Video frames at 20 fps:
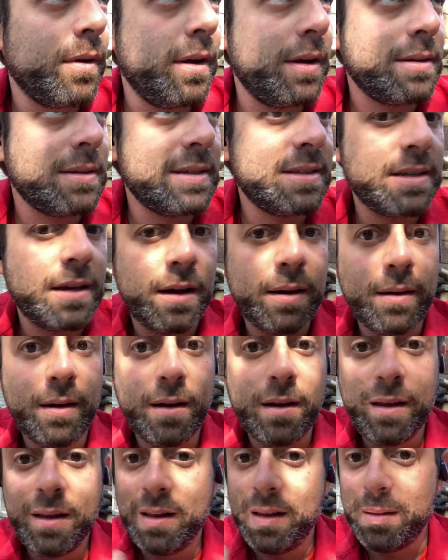is a uh,
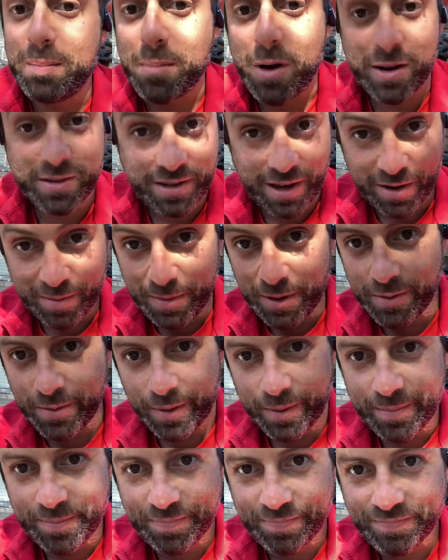Moscow Mule.
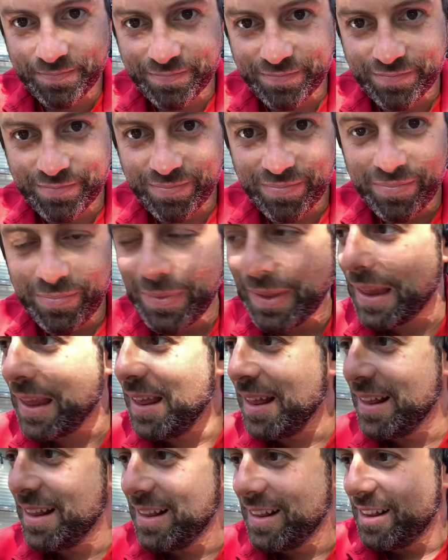
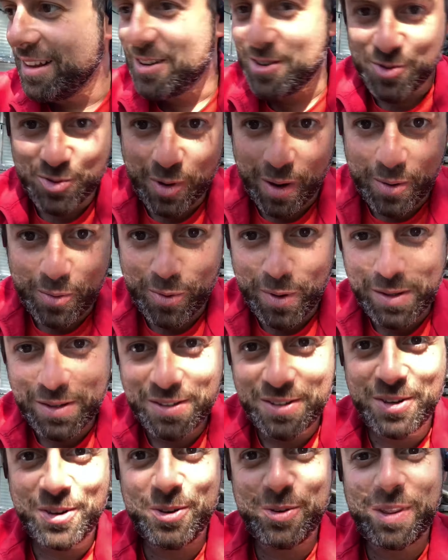So I went
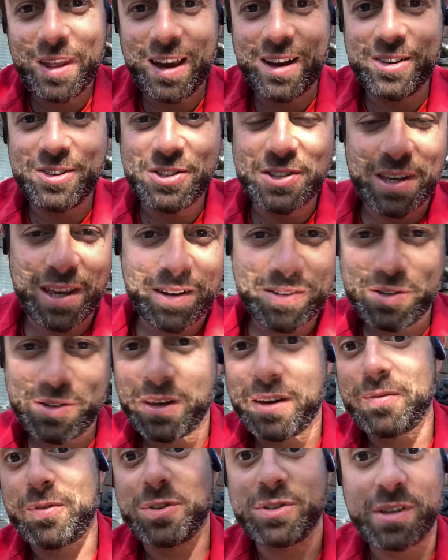to the LC. I was
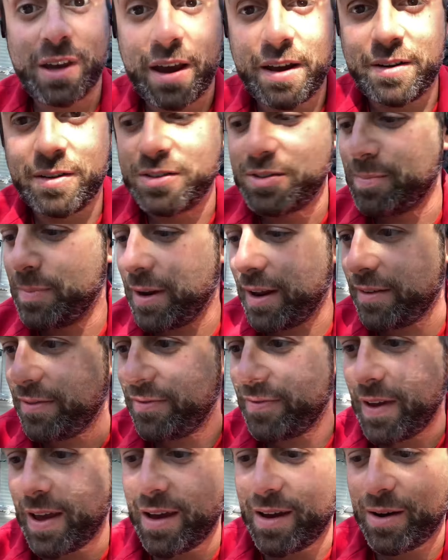looking for ciders, but I
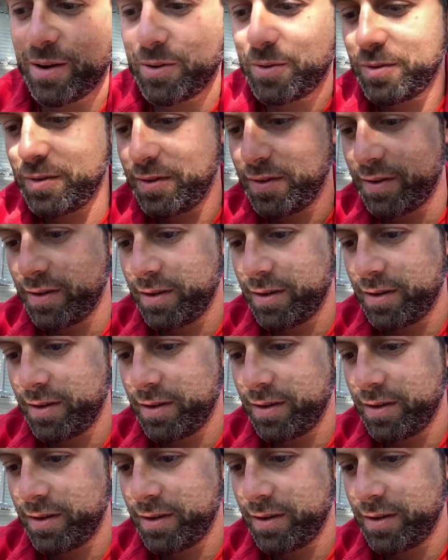found